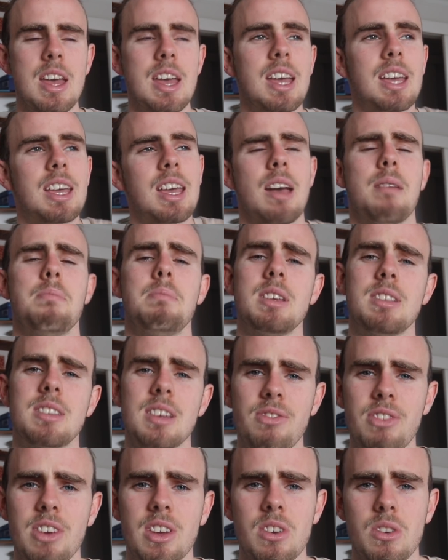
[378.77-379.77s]
it can be
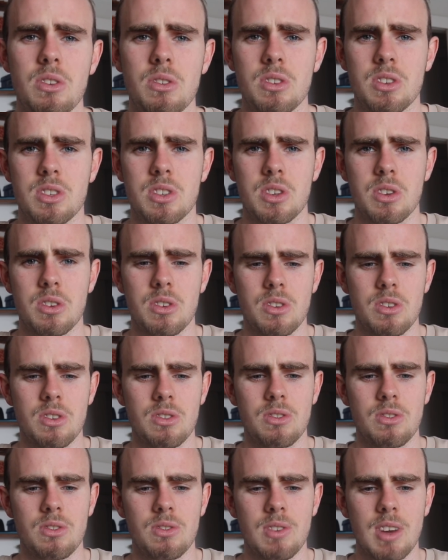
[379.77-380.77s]
difficult
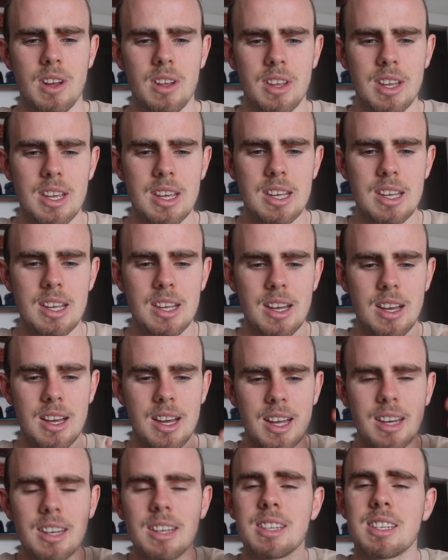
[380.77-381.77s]
to really
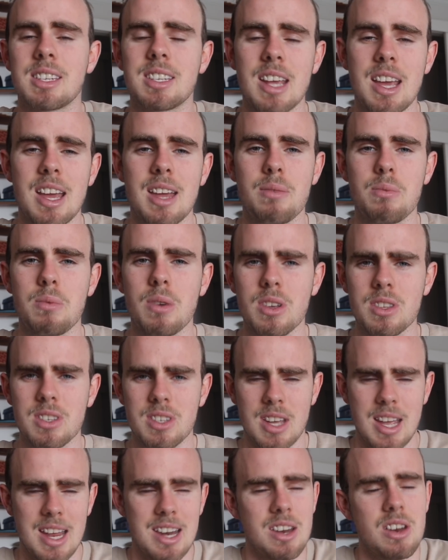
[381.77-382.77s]
understand
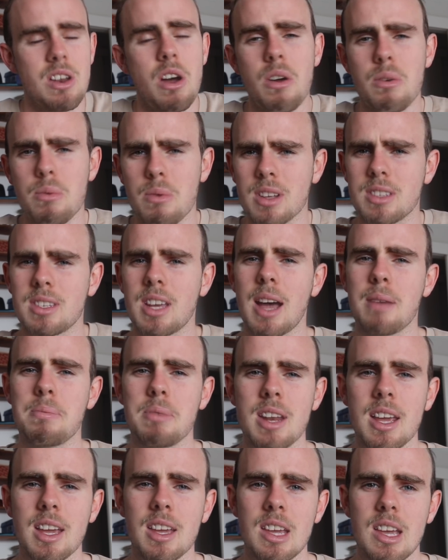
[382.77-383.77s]
what's and know what's
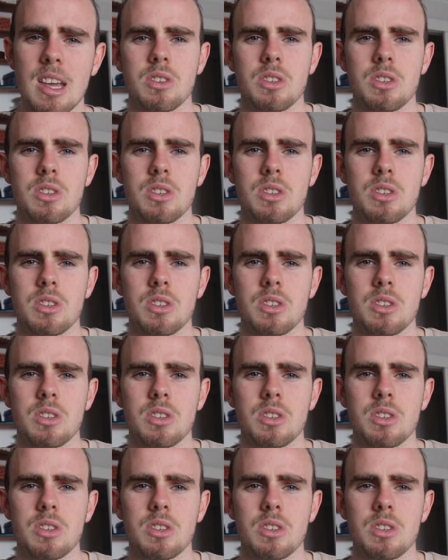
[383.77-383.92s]
happening.